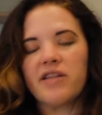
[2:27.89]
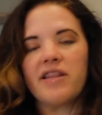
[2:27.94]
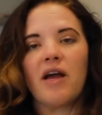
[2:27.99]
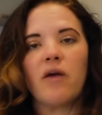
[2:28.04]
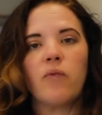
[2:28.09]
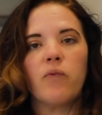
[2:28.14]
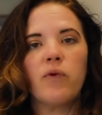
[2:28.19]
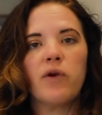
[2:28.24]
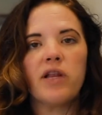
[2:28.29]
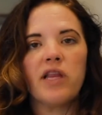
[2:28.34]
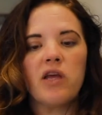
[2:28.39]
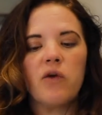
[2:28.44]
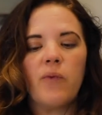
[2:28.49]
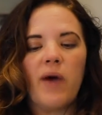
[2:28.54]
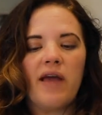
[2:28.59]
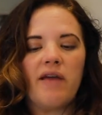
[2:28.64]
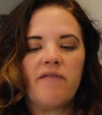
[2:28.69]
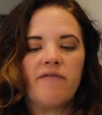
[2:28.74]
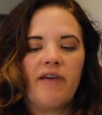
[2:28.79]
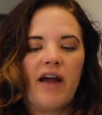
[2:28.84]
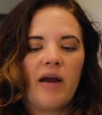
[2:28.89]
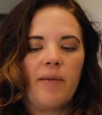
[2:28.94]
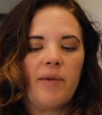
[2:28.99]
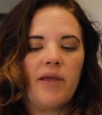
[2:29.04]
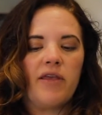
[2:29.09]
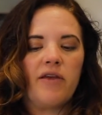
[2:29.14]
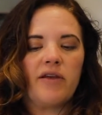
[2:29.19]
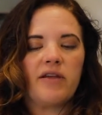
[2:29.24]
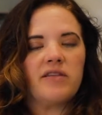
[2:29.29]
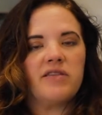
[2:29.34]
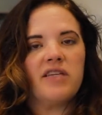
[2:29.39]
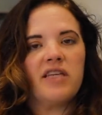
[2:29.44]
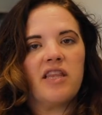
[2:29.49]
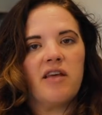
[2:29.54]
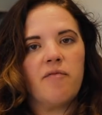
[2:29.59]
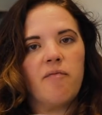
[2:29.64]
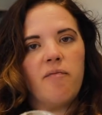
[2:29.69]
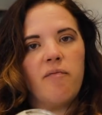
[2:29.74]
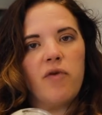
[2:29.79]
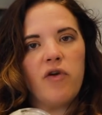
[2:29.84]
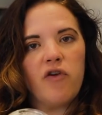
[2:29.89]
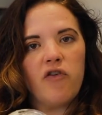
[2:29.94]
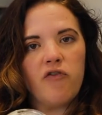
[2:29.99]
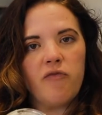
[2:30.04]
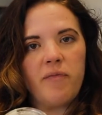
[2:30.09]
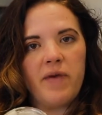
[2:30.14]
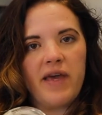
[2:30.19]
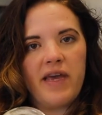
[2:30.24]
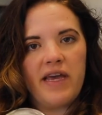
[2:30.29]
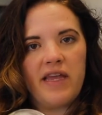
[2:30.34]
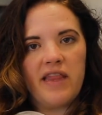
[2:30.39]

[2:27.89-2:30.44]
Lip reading: that really wet environment, you can see the movement